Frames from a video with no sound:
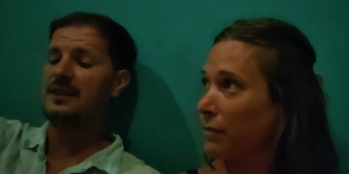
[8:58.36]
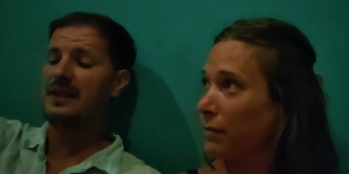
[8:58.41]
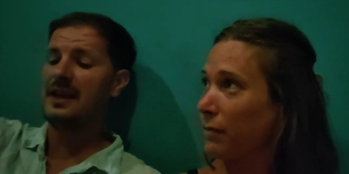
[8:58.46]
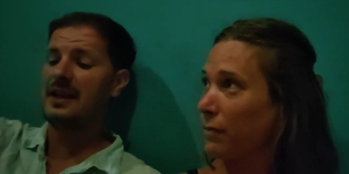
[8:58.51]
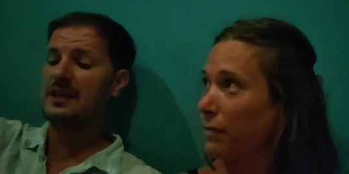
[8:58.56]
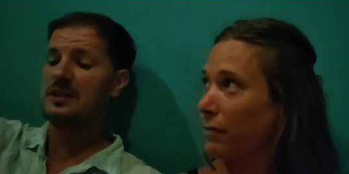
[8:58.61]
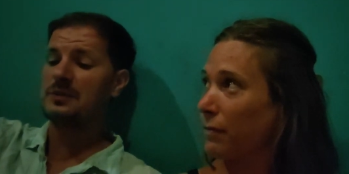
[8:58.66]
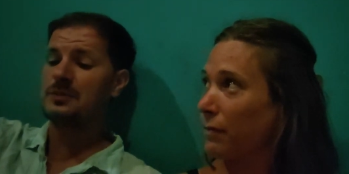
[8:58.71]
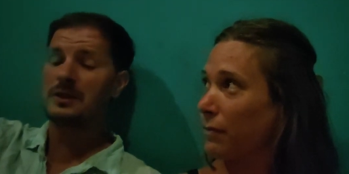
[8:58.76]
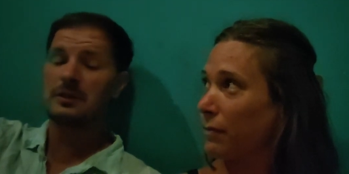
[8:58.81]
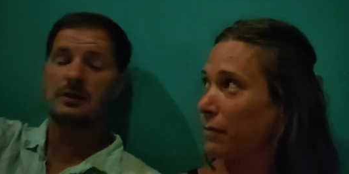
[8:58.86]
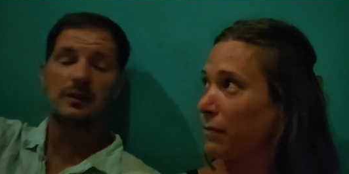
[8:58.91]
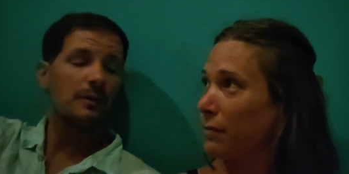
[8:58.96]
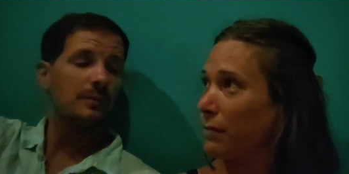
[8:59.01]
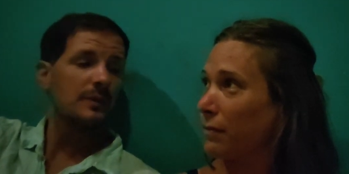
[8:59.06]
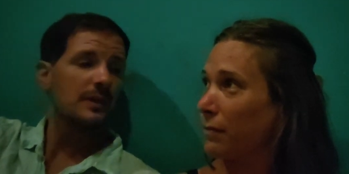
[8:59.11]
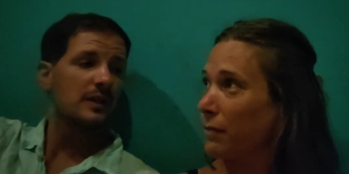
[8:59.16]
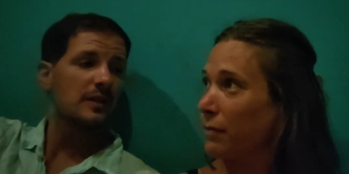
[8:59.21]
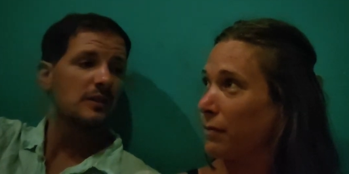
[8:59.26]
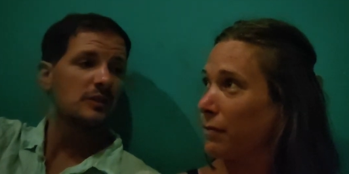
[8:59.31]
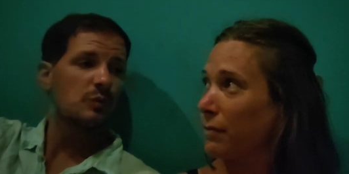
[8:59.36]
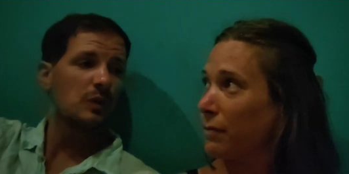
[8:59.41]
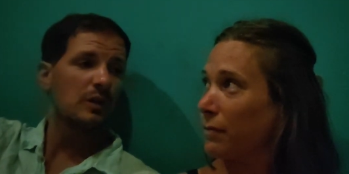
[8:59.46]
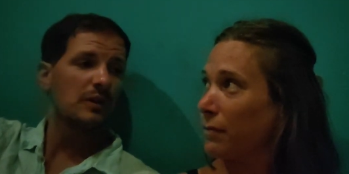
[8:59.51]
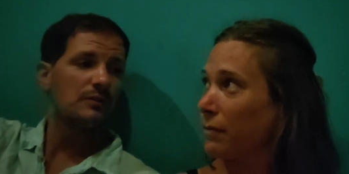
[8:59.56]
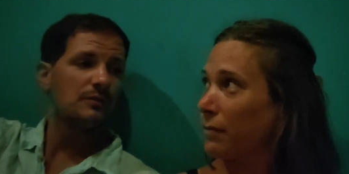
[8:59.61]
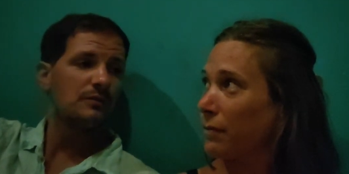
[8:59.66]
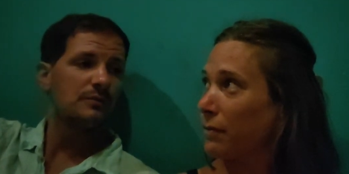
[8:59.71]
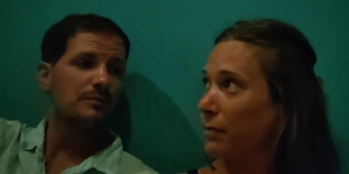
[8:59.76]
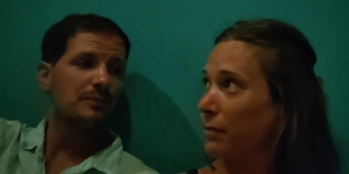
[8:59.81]
Speaker 1: then it's been great because
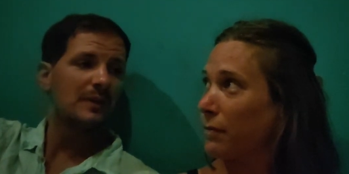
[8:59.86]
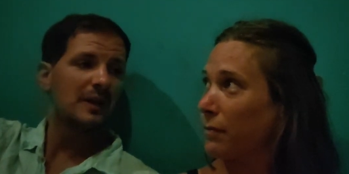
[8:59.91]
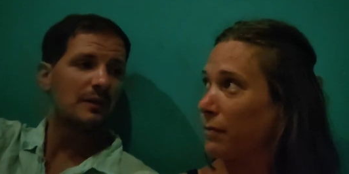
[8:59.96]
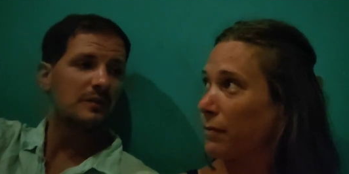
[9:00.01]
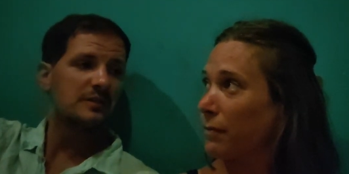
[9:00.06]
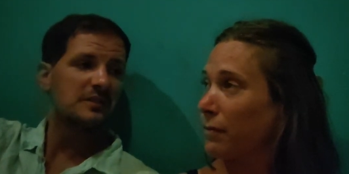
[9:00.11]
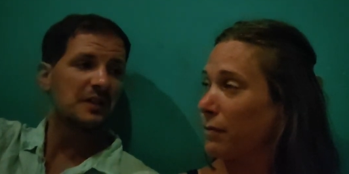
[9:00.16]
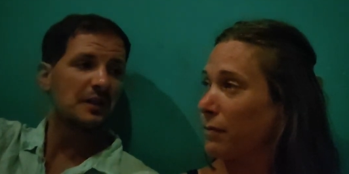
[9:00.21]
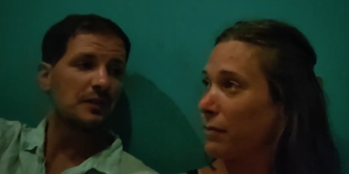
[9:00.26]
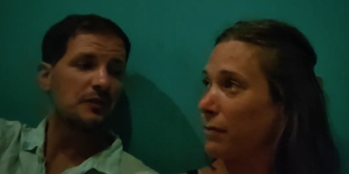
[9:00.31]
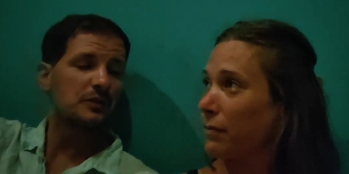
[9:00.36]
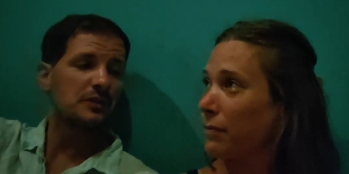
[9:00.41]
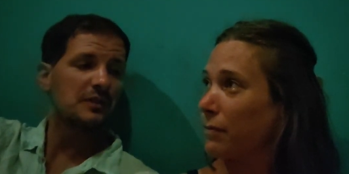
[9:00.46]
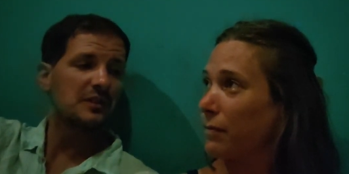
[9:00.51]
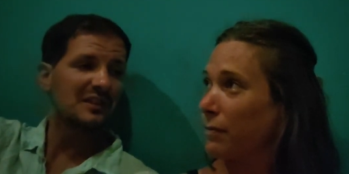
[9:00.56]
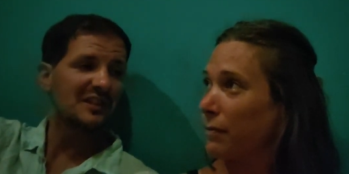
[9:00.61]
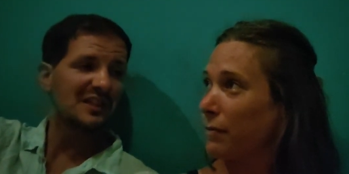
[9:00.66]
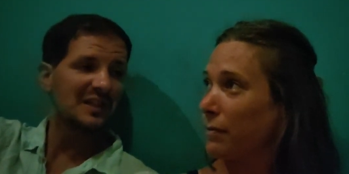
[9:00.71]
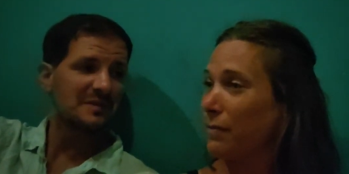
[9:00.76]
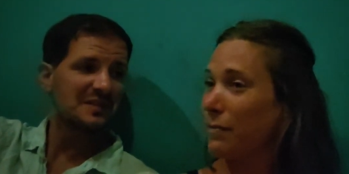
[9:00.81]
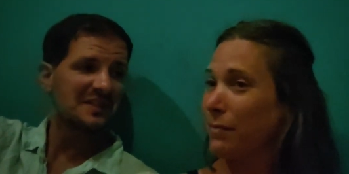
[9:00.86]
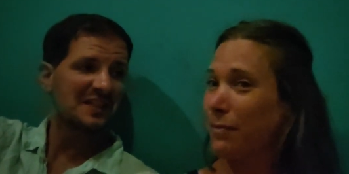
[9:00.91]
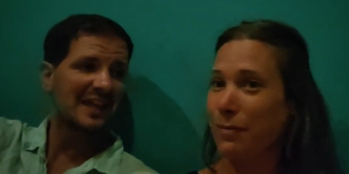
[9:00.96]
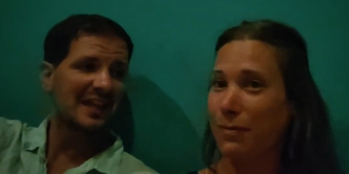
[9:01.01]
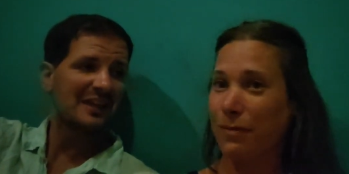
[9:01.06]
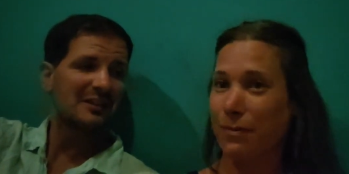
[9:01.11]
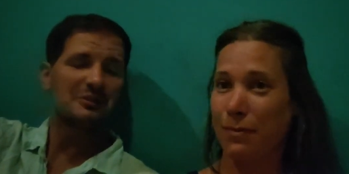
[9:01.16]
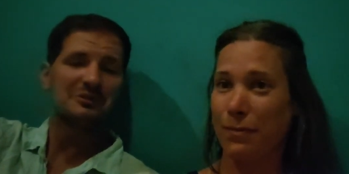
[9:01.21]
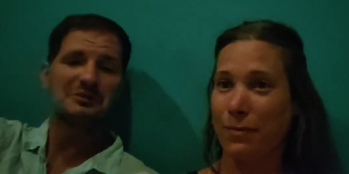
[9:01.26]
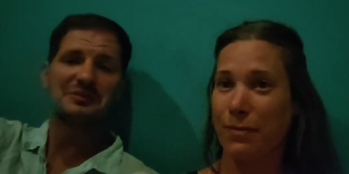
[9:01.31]
we've been able to go through the clips
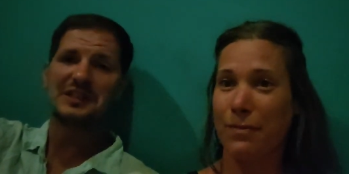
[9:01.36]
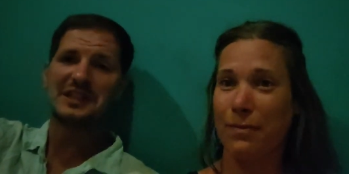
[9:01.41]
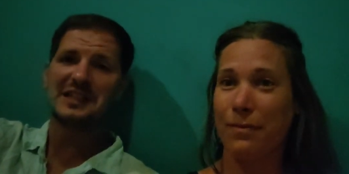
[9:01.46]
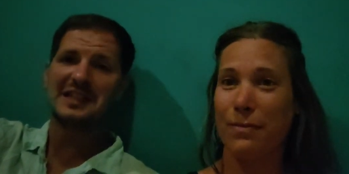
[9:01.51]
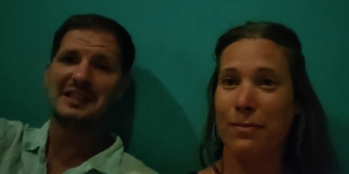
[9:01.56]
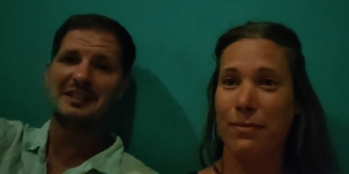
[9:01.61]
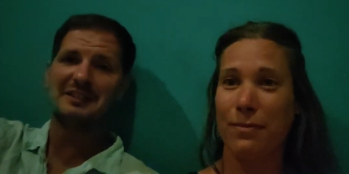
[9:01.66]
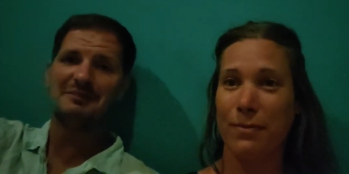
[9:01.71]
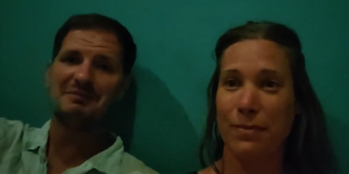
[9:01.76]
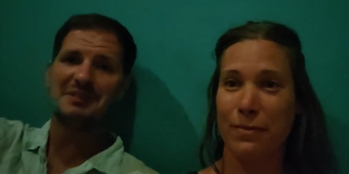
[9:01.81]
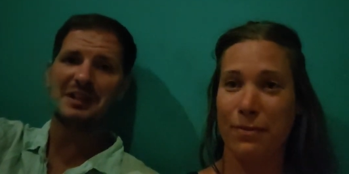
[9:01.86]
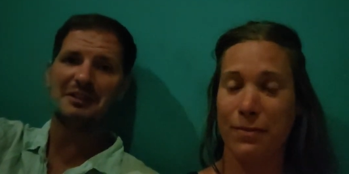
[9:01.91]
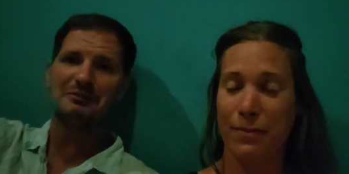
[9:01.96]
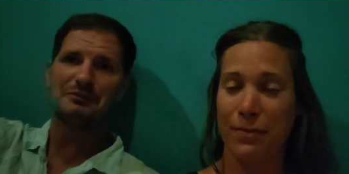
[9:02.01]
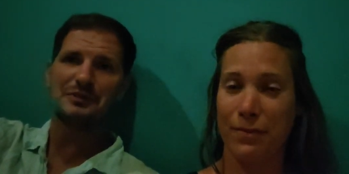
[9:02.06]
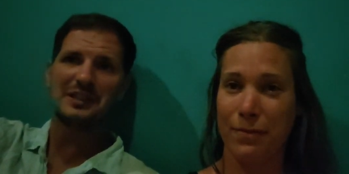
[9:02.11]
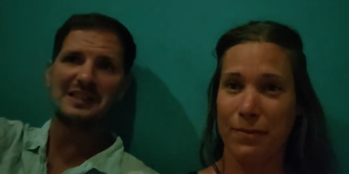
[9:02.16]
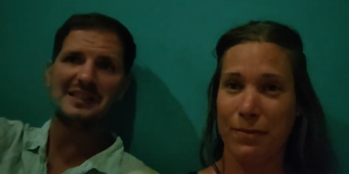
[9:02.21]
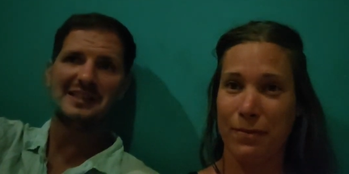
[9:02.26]
together and really kind of